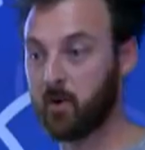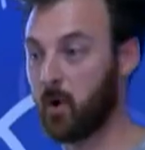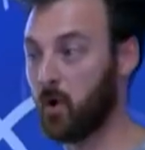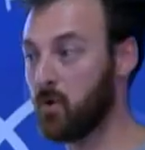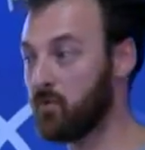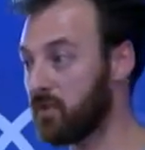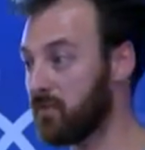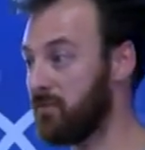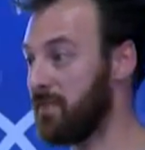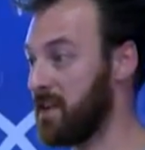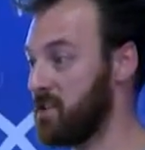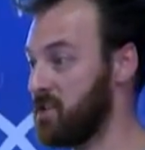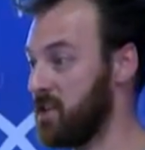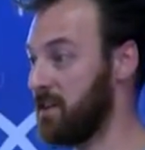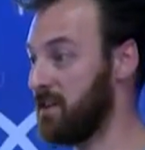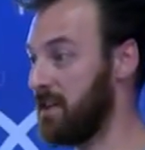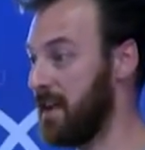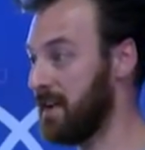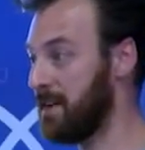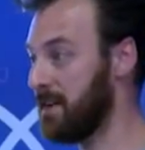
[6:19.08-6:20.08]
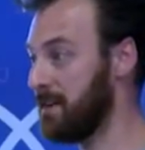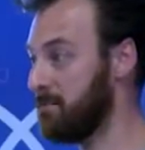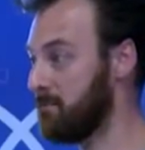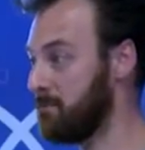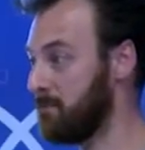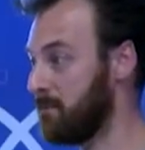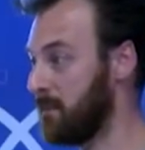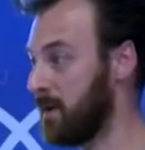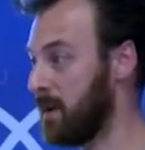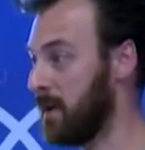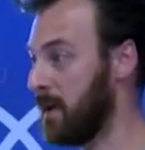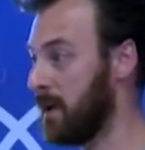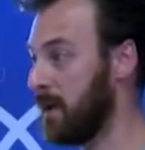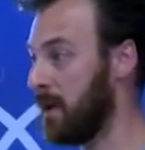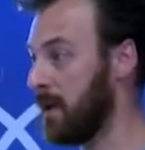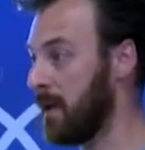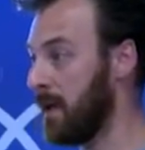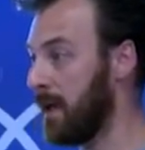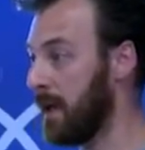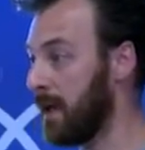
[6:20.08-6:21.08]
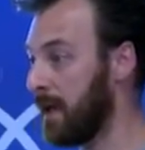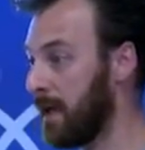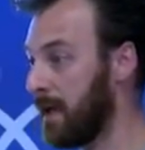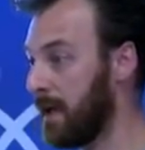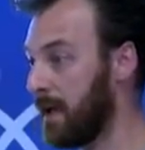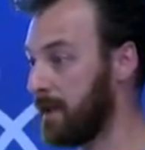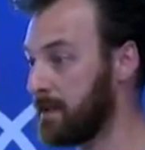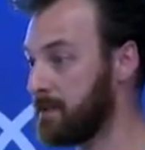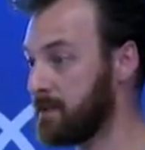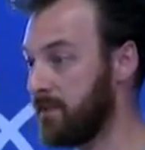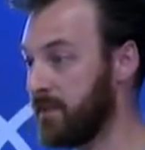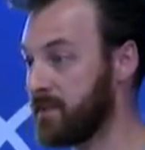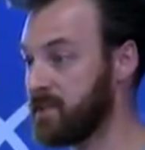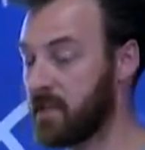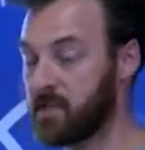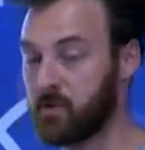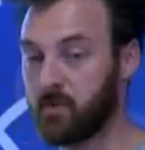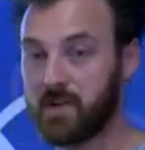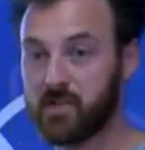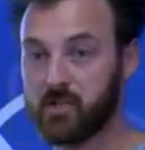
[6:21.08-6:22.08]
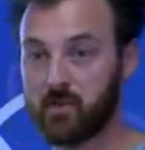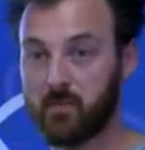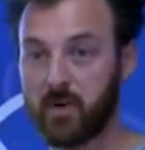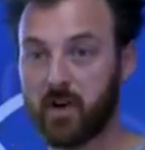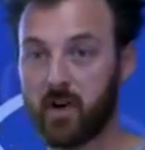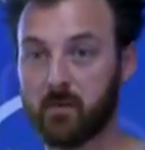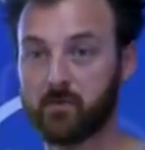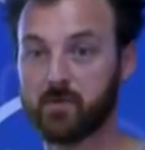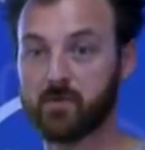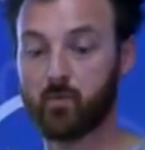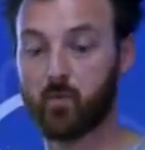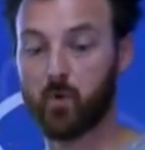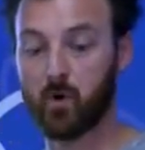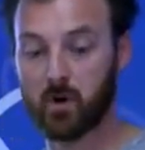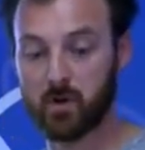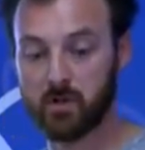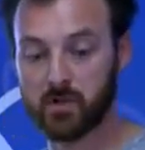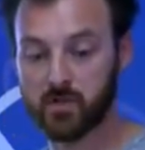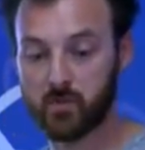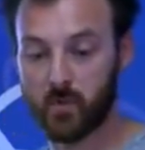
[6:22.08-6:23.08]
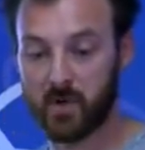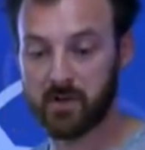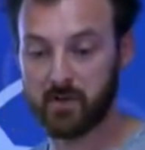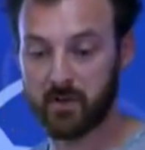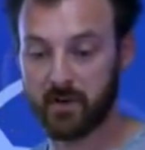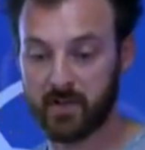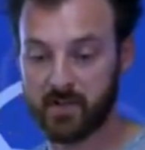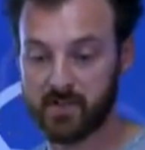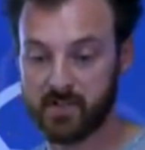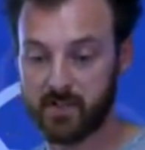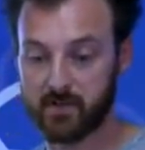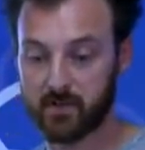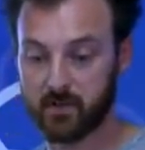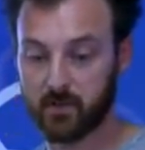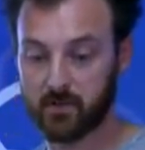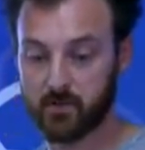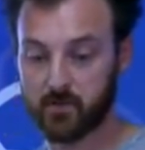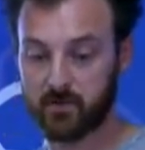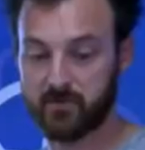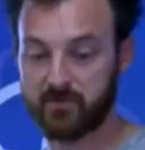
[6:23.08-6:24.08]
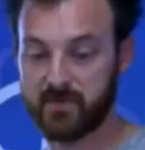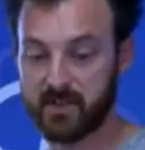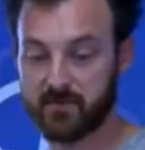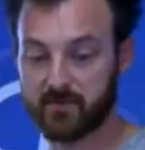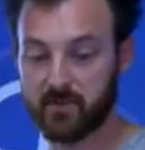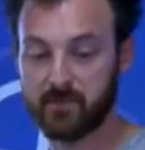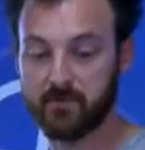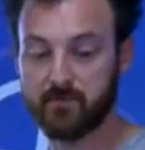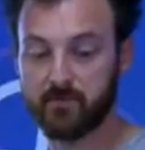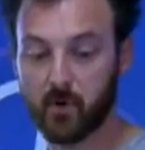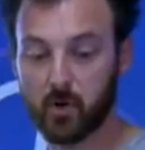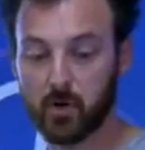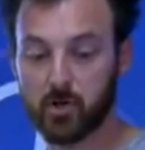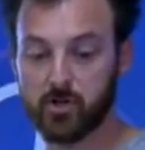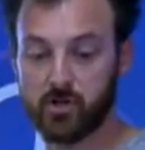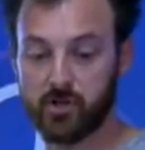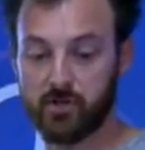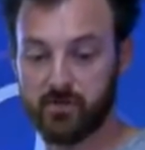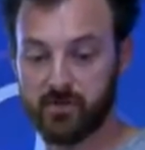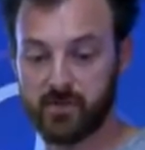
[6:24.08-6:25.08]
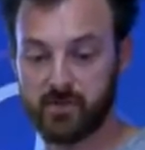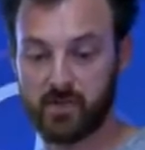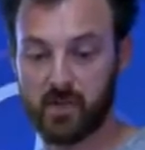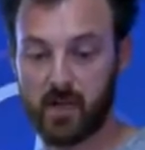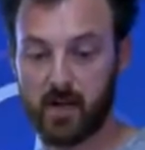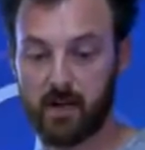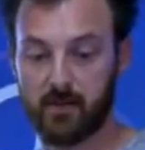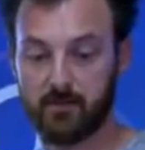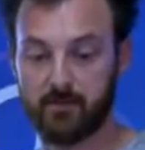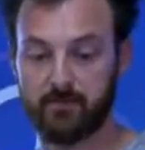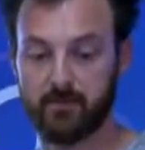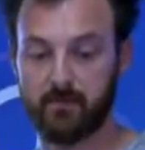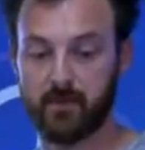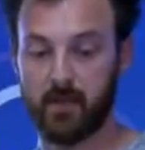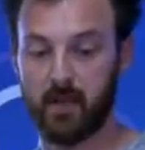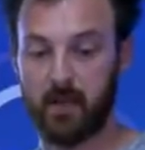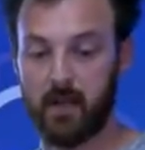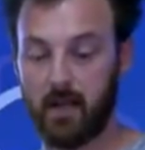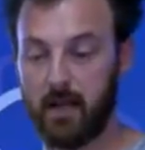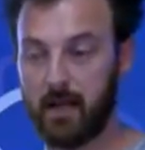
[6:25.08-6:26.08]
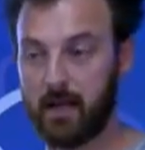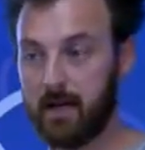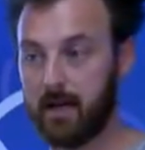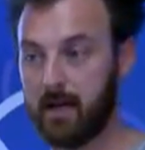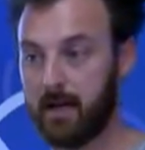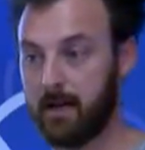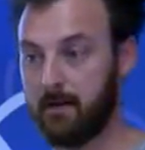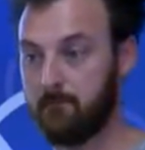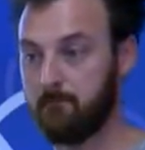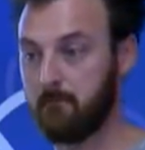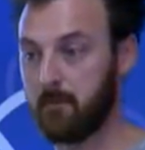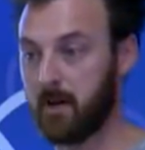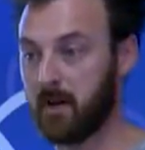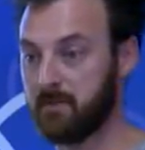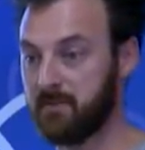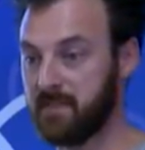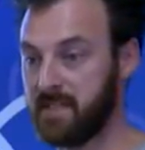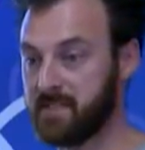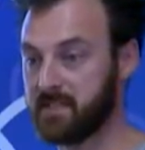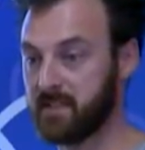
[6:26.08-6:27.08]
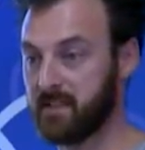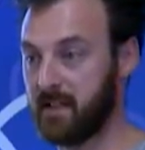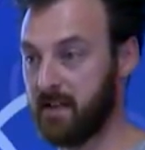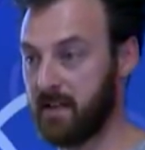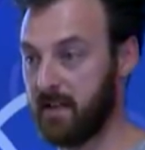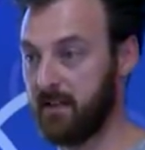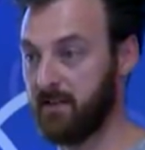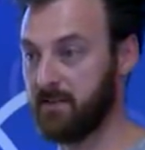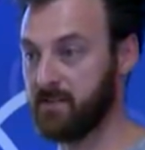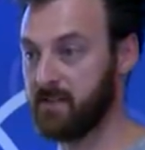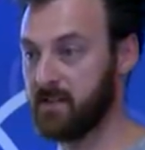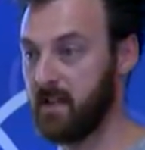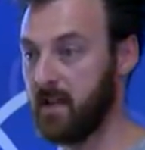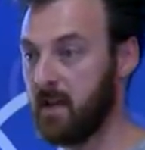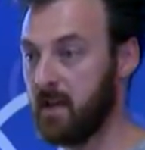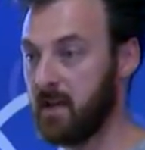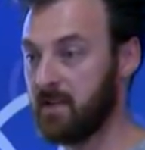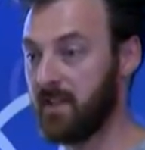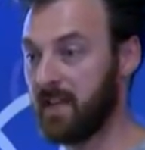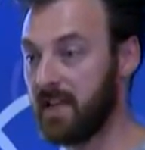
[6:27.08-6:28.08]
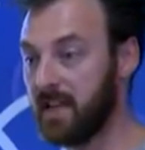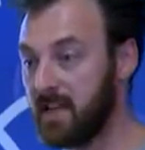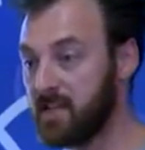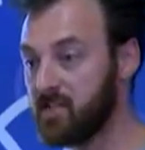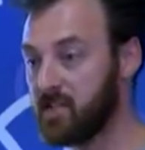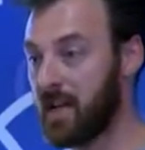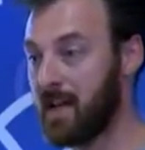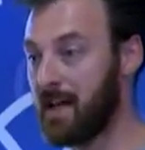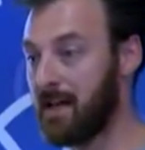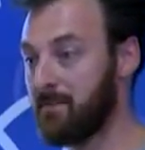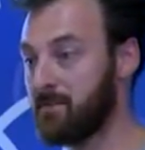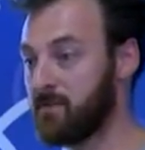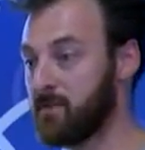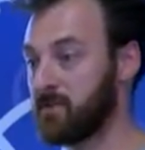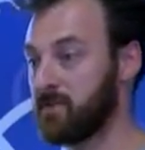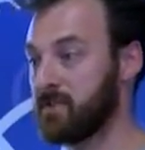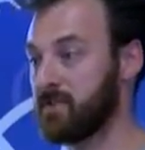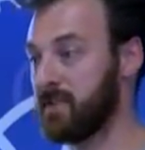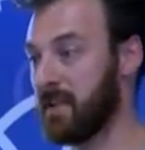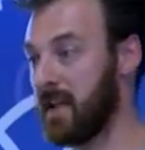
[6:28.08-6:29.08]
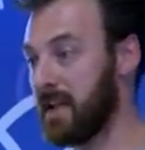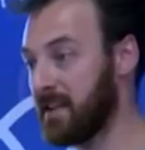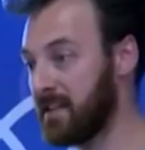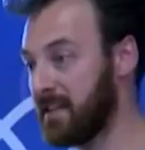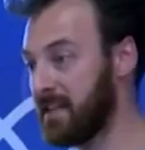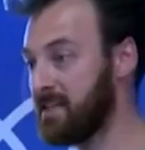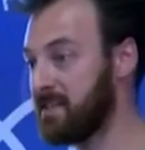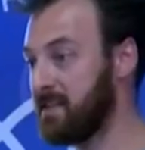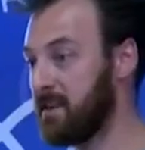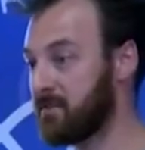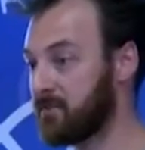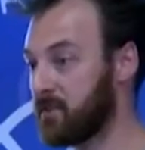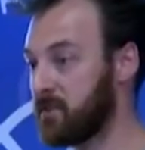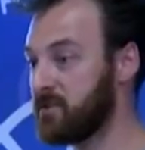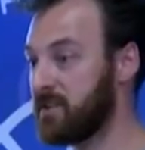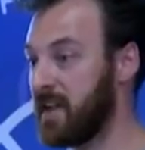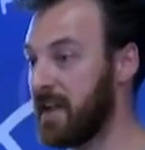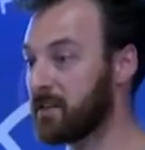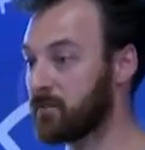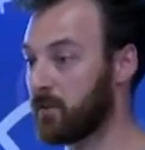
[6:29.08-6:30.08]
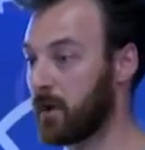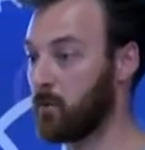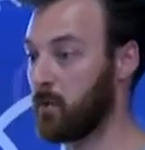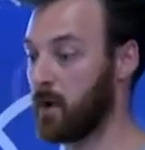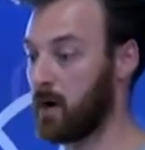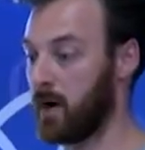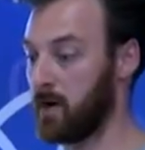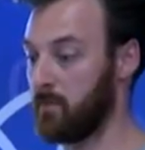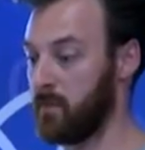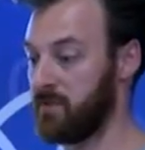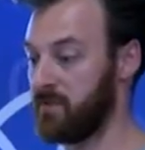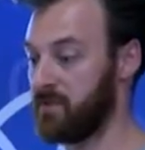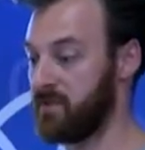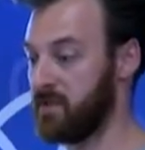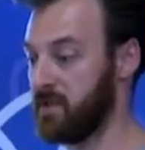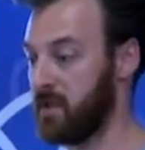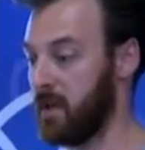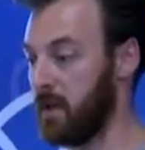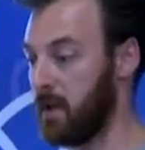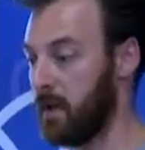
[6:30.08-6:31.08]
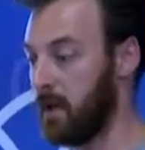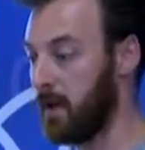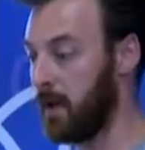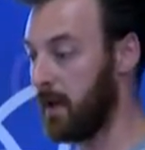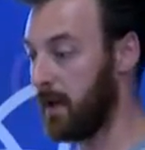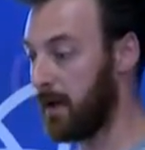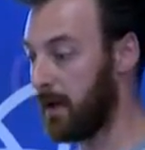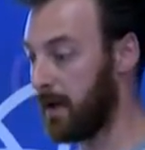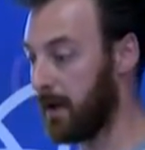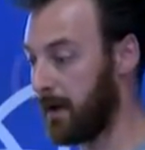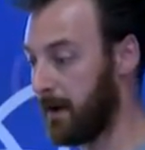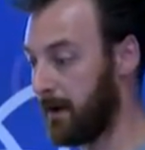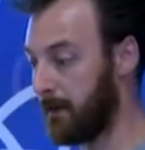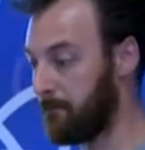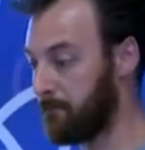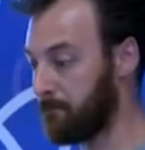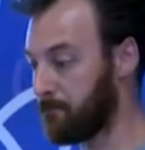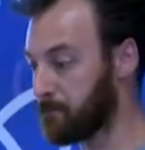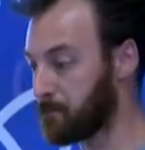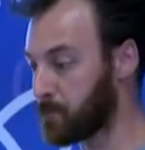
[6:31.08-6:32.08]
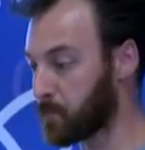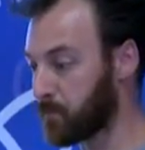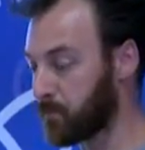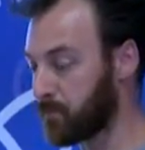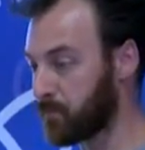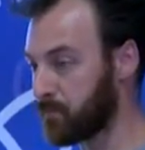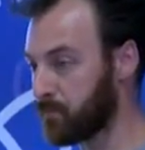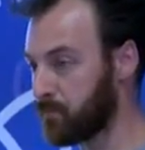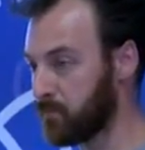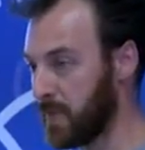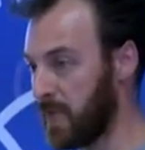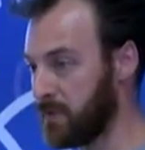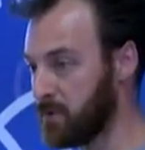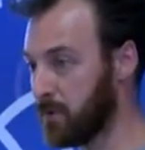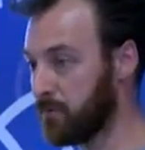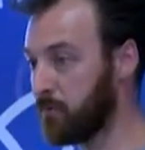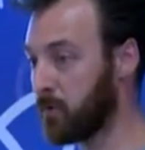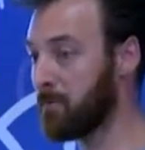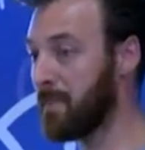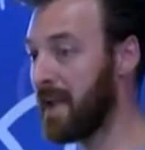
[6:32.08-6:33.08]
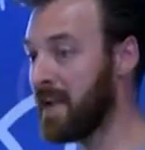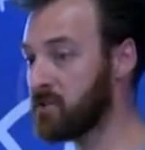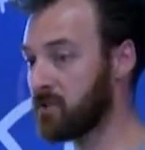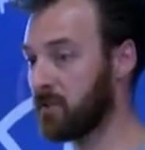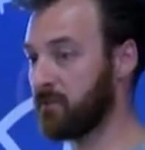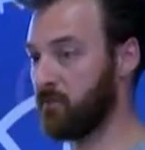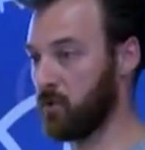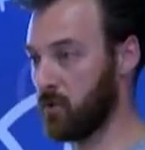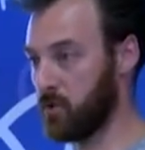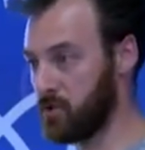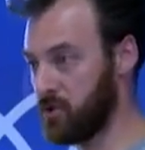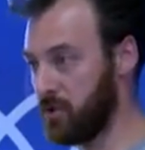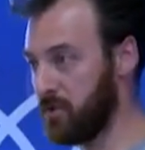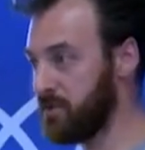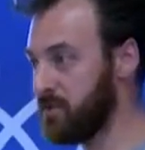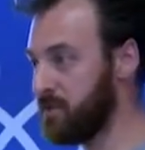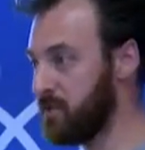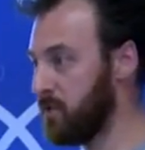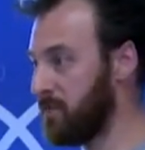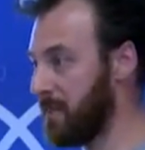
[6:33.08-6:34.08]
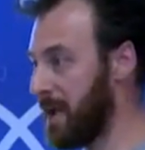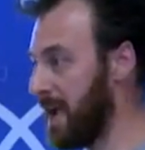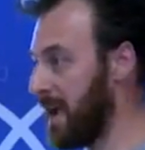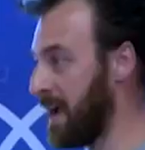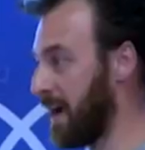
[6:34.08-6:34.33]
overfetching data. And the situation becomes worse when you consider sort of different versions of these clients that each have slightly different data requirements. So for major versions, you may